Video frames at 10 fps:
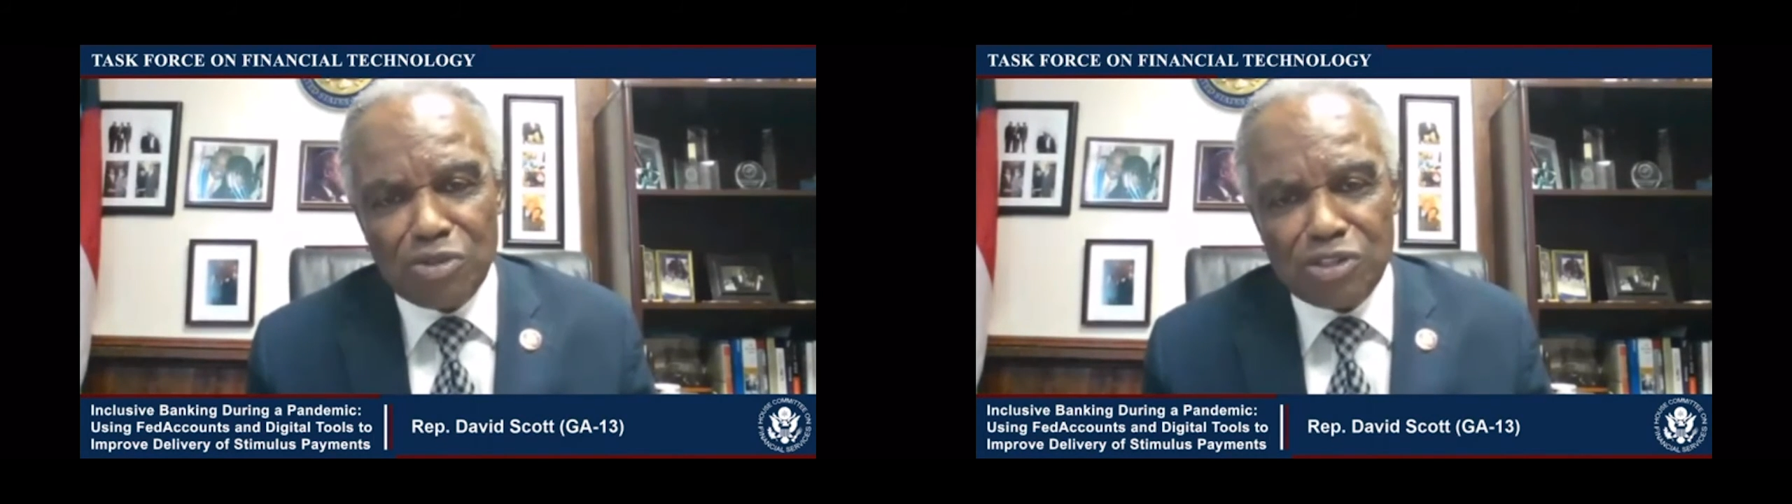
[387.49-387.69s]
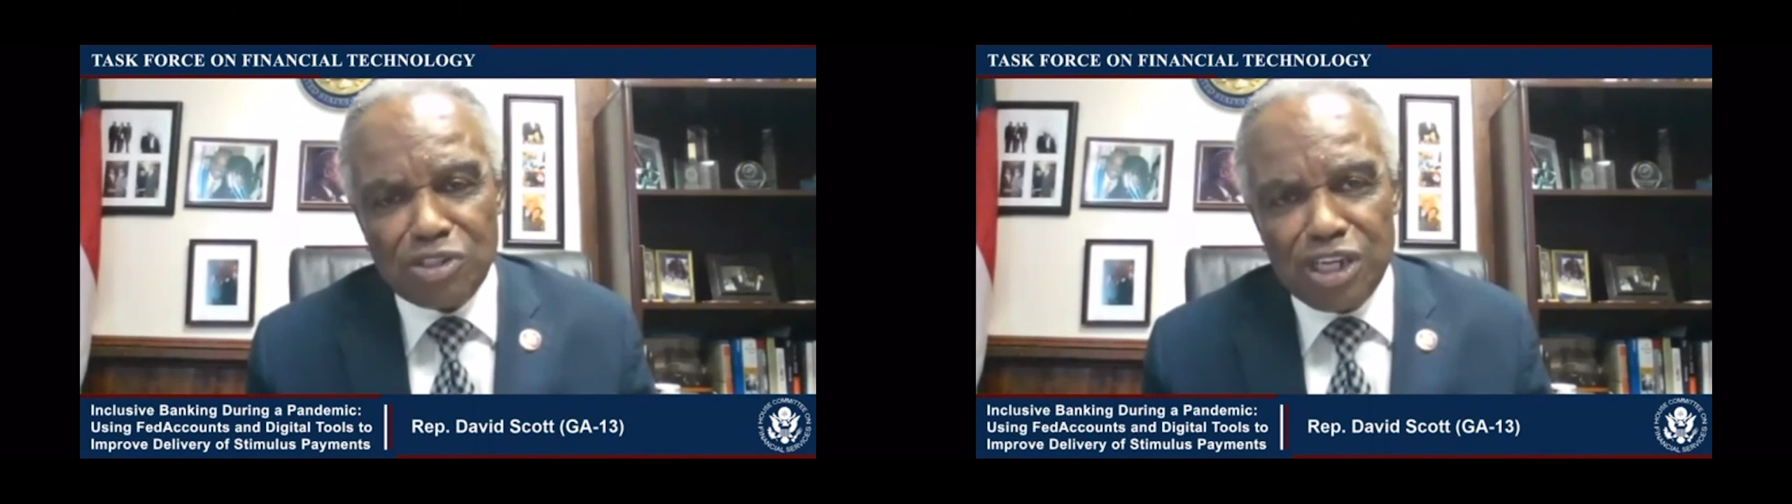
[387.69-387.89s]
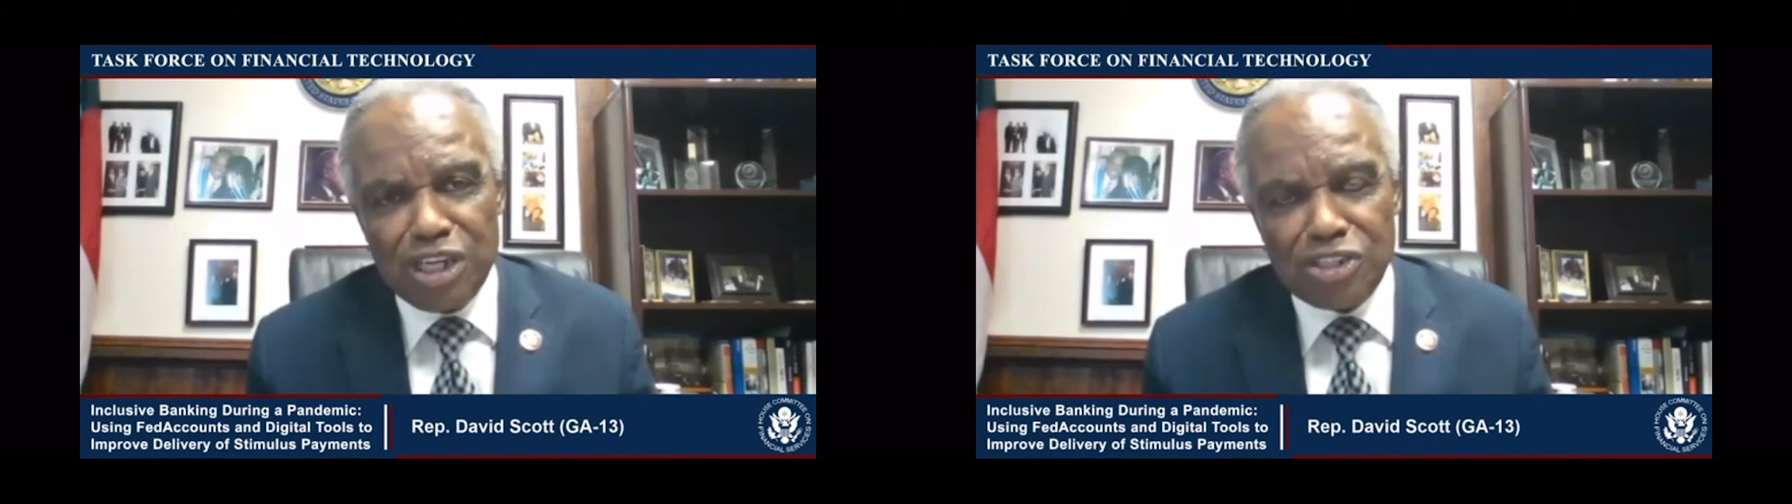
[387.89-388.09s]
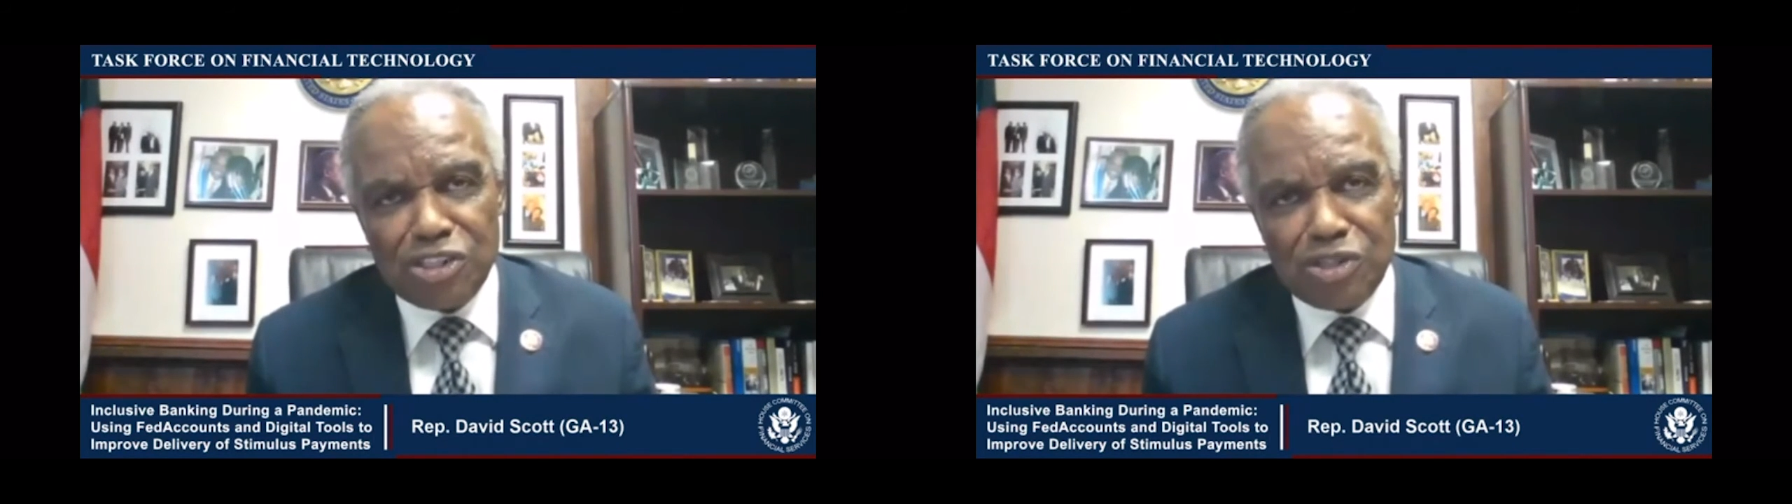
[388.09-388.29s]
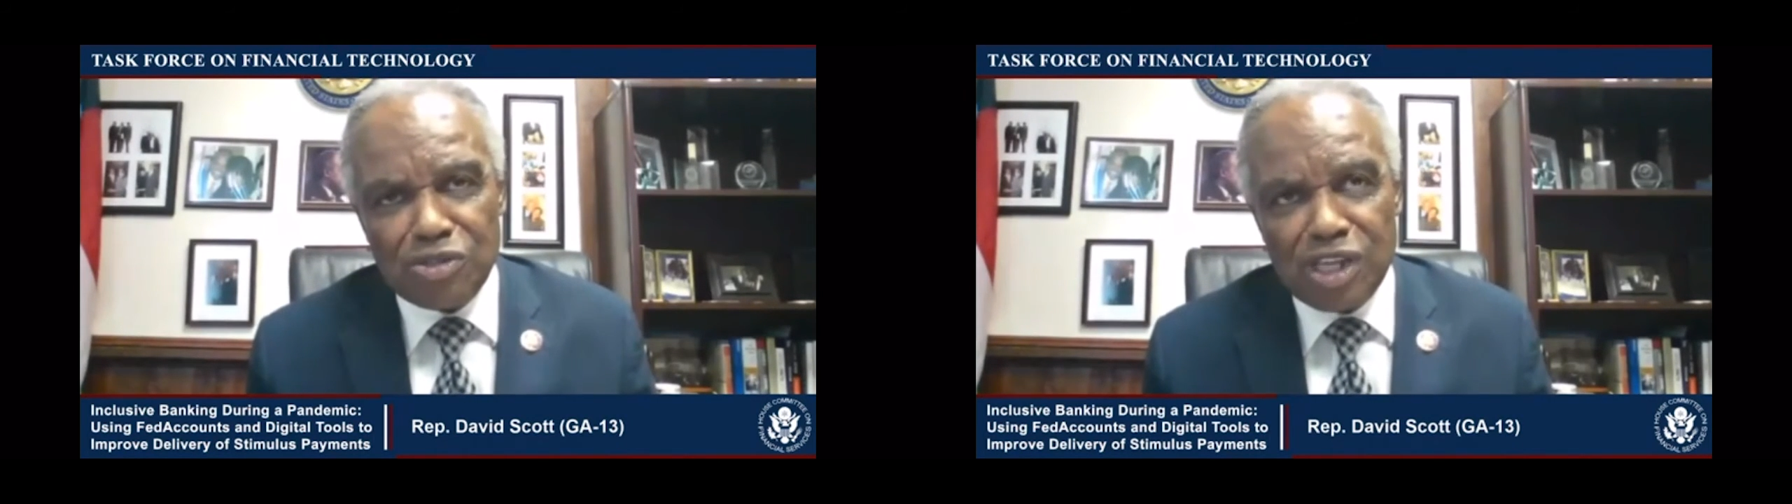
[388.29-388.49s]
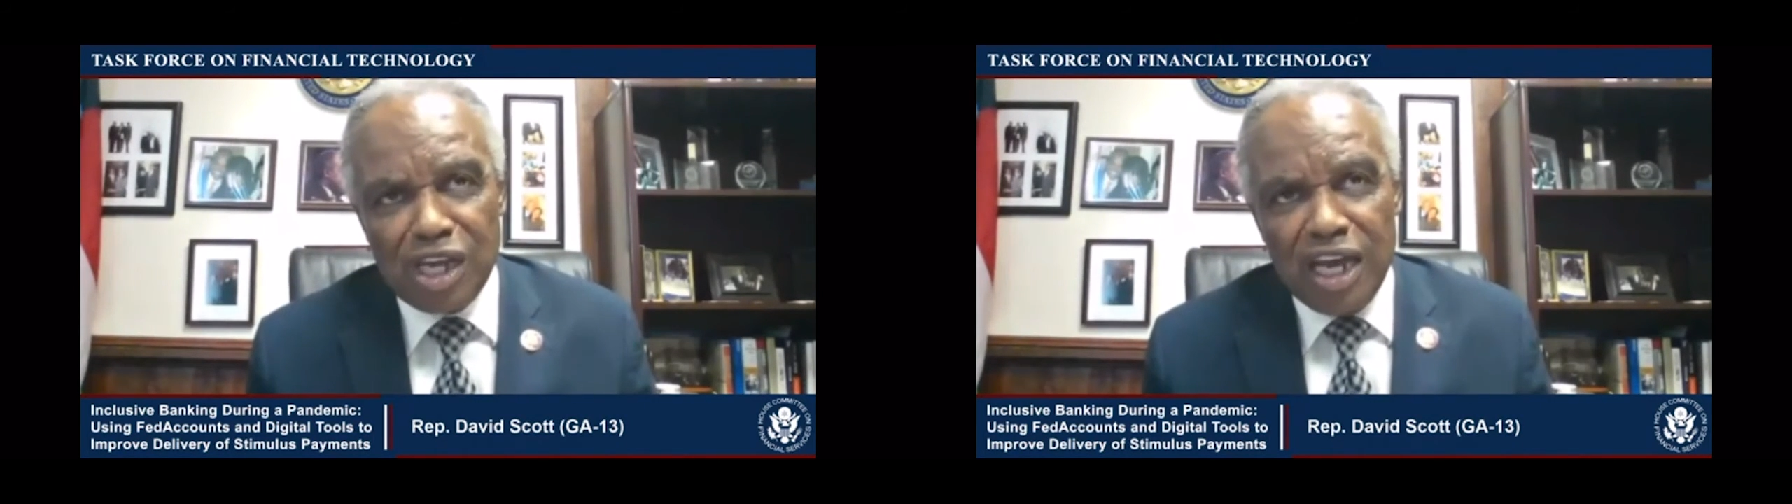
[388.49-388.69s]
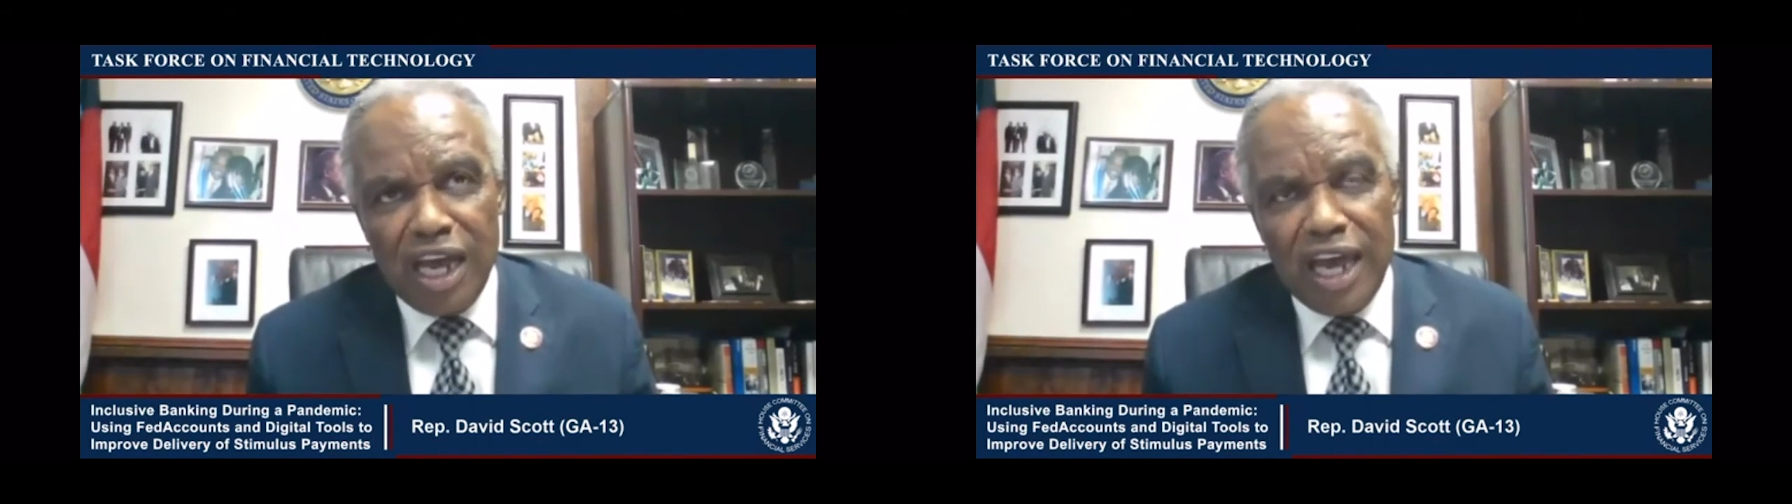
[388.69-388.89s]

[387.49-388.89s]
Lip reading: those issues.